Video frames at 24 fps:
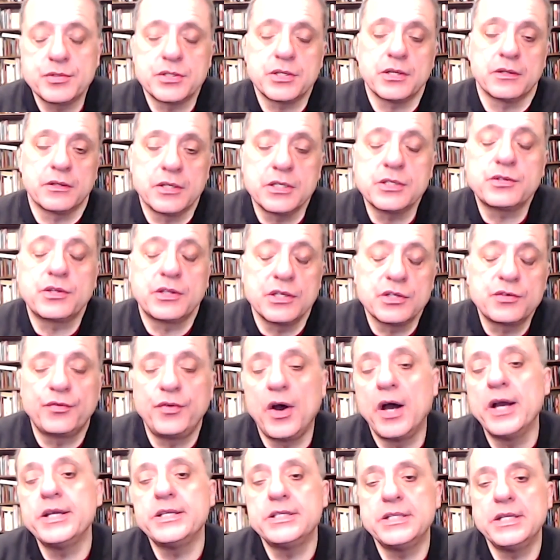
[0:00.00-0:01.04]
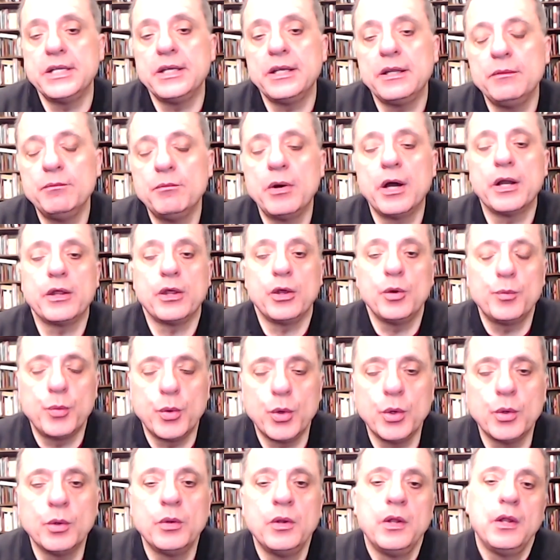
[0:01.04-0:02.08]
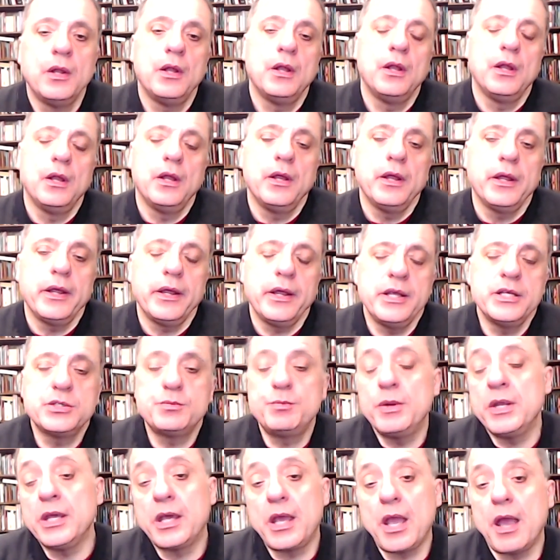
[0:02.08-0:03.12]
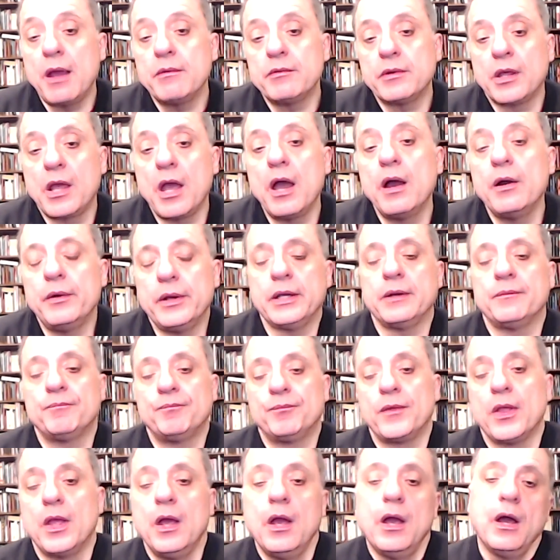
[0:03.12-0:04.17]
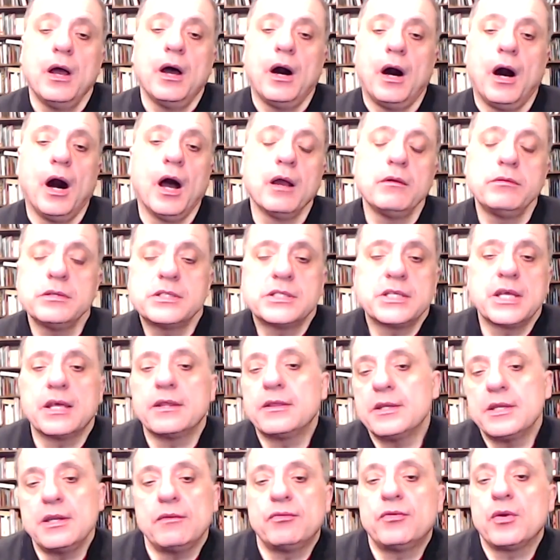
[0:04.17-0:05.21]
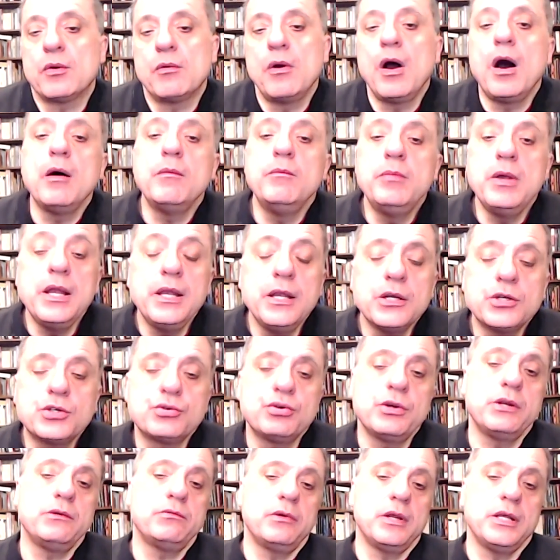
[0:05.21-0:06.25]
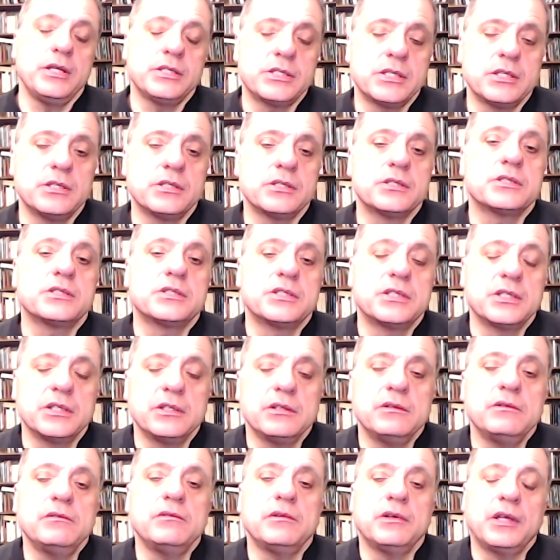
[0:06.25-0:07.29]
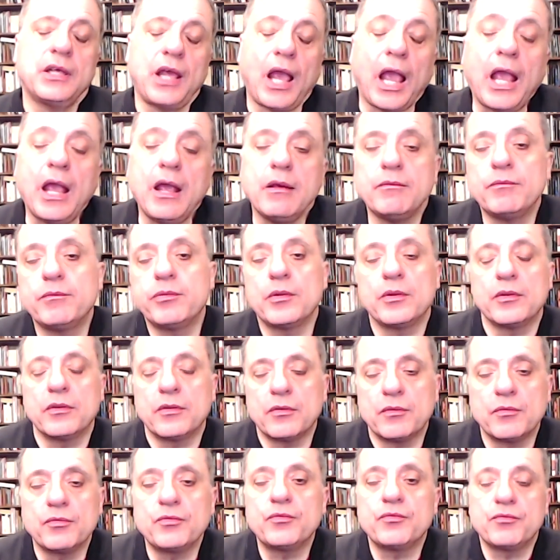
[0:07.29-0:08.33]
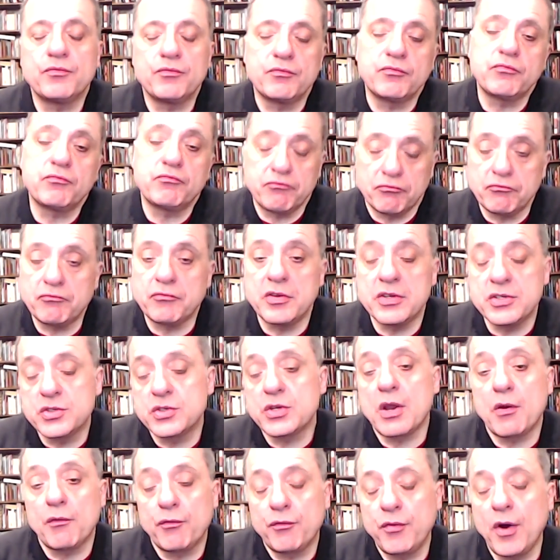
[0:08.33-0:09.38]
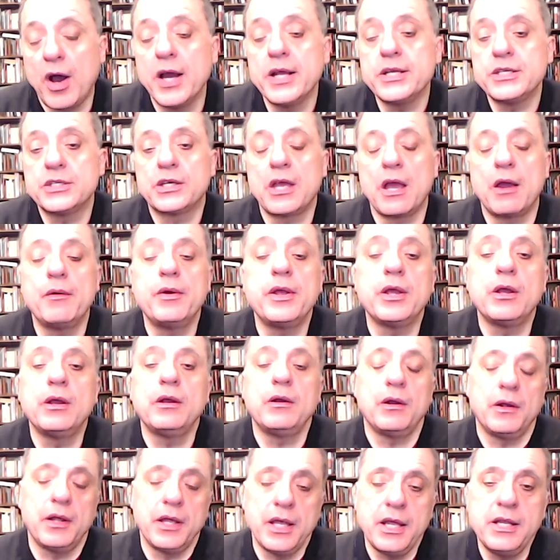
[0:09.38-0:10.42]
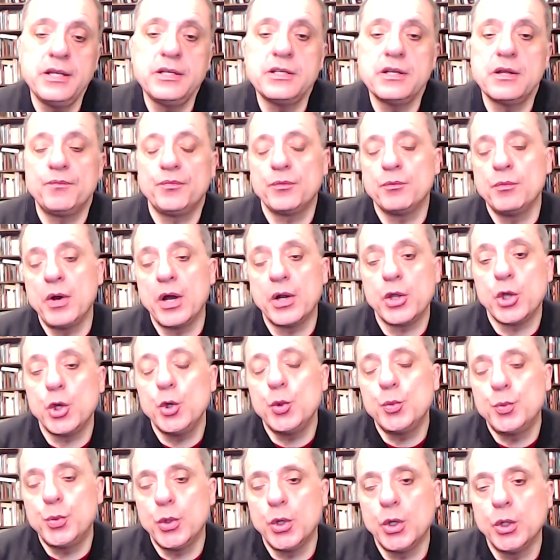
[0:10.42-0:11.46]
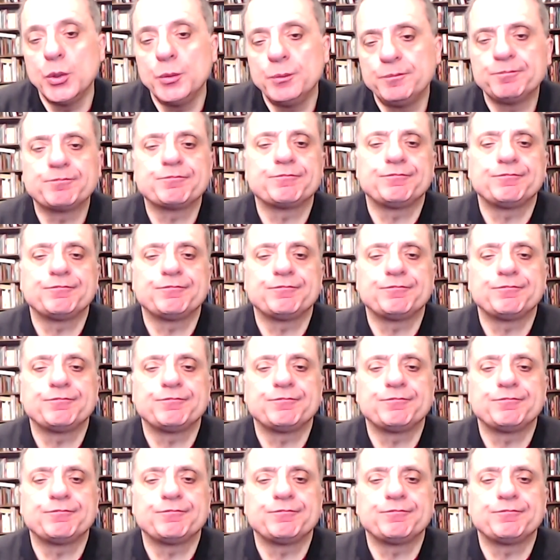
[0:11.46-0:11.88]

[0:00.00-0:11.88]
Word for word: this fighting in Mariupol is being kept going. I would say that if there are military reasons to keep this fight going in Mariupol,